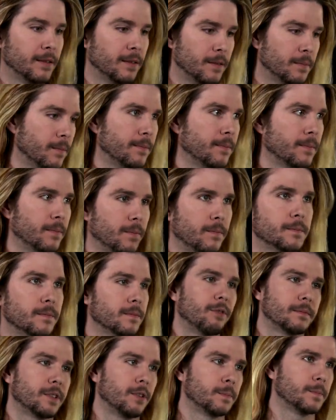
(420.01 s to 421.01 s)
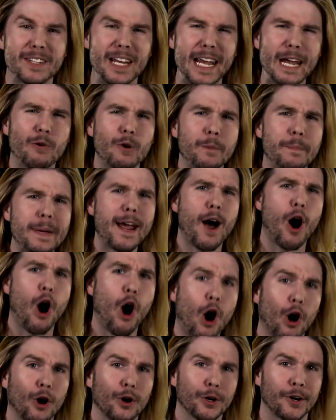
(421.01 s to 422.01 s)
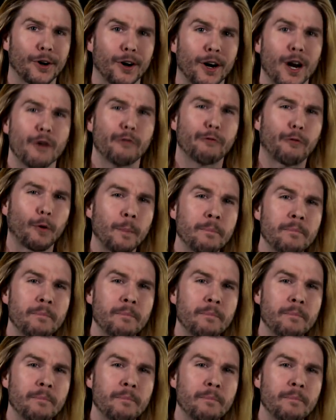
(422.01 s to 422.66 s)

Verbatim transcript: By our estimates, it would be harder for